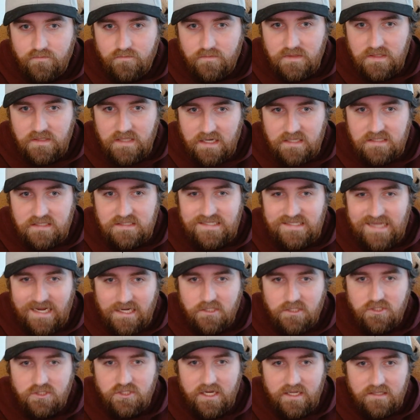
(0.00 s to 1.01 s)
get a
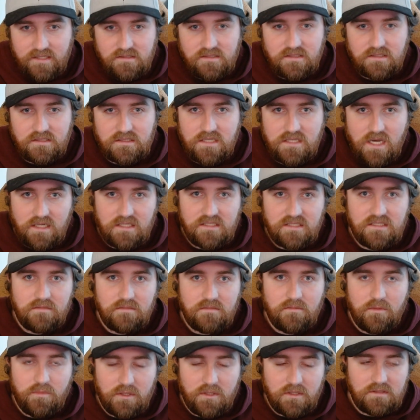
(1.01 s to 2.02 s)
second chance to study some
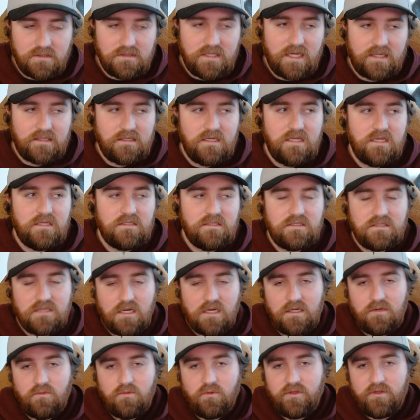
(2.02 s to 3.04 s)
of the building techniques,
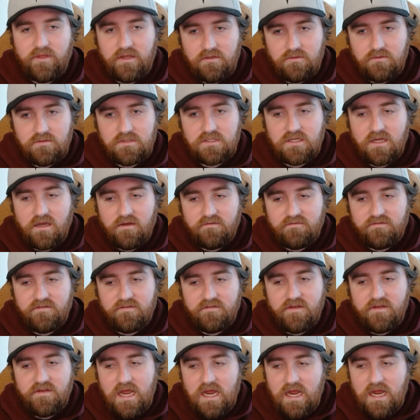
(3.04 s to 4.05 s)
study where they do stuff.
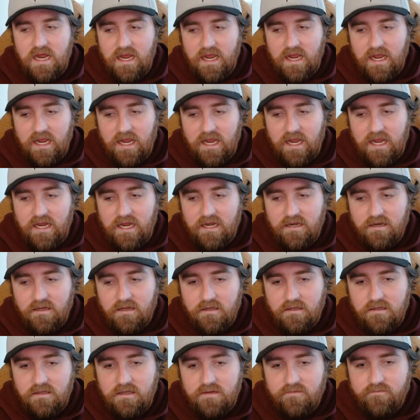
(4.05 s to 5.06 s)
And
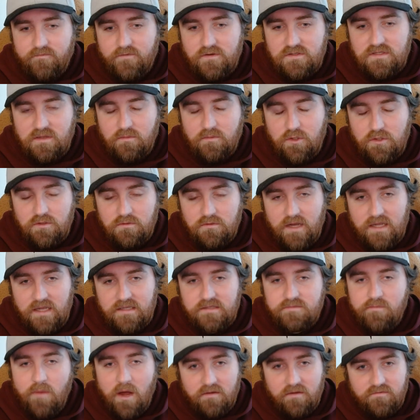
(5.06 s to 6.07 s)
for someone who
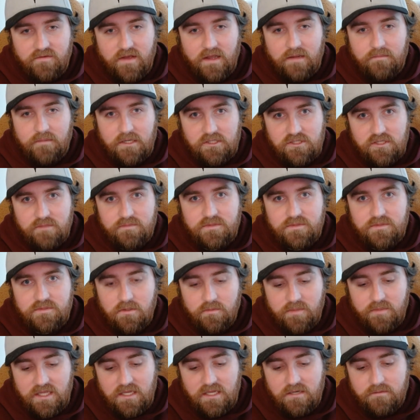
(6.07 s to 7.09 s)
likes modifying my ships a
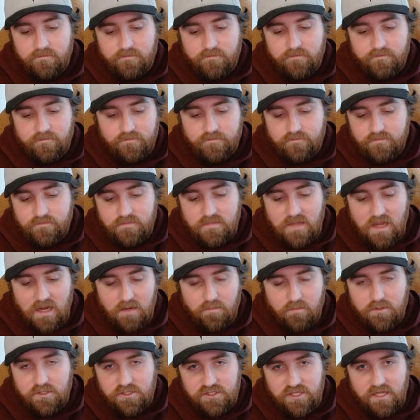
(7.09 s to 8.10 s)
little bit, I
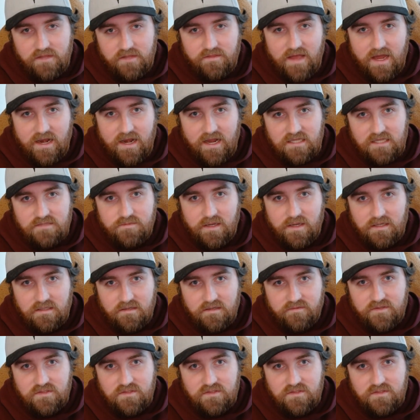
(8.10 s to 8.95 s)
appreciate that aspect of a